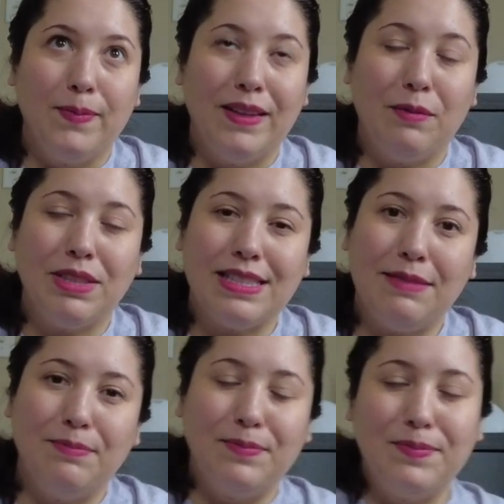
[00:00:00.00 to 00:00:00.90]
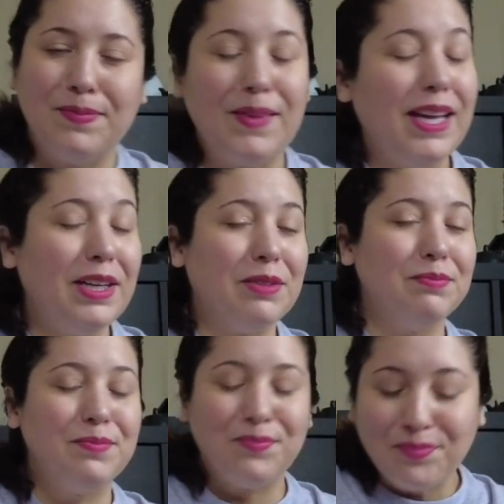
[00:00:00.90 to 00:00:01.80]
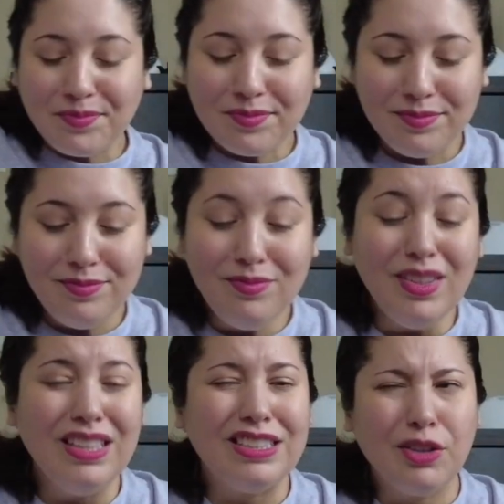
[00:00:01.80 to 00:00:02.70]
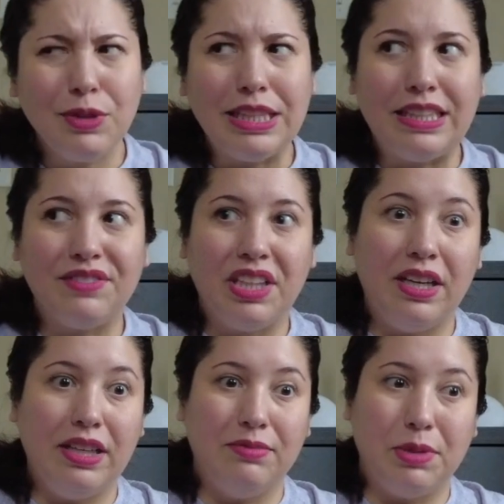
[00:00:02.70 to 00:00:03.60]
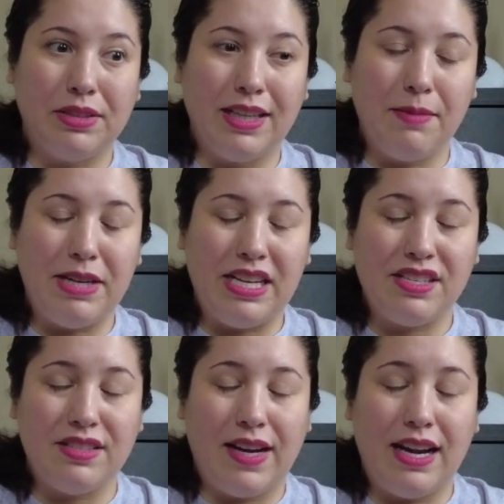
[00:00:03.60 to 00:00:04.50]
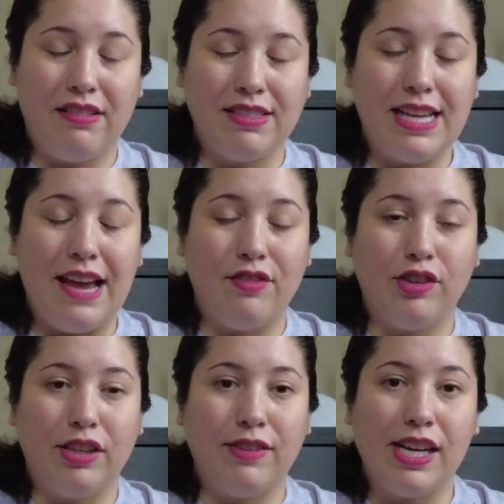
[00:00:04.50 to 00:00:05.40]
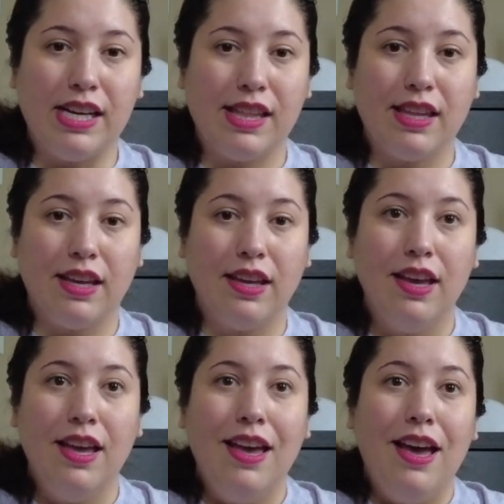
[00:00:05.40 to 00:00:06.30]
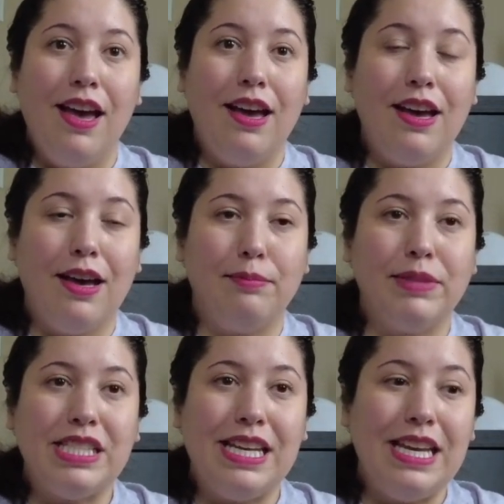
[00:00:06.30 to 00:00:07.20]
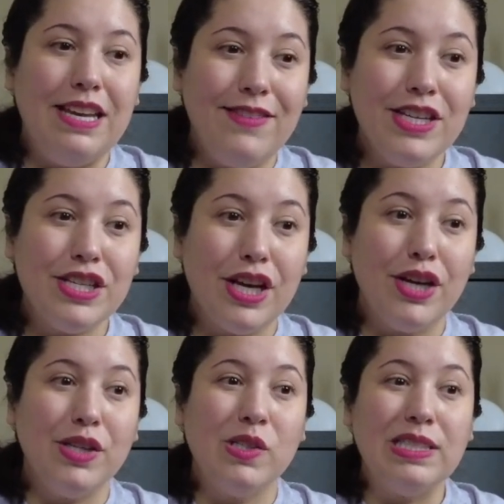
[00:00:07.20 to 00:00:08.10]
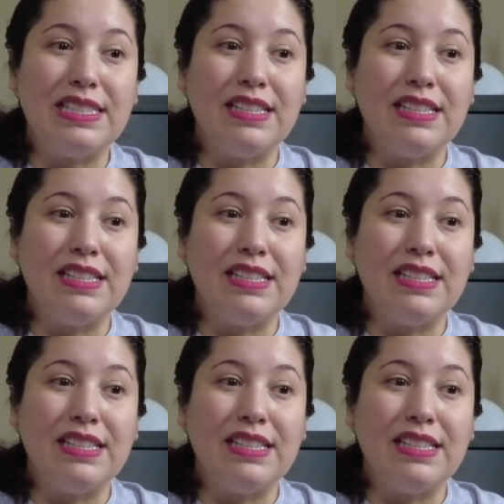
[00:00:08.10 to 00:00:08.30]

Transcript: We'll see. I don't know. Don't really have a lot of book recommendations right now because I haven't really read anything. TV shows.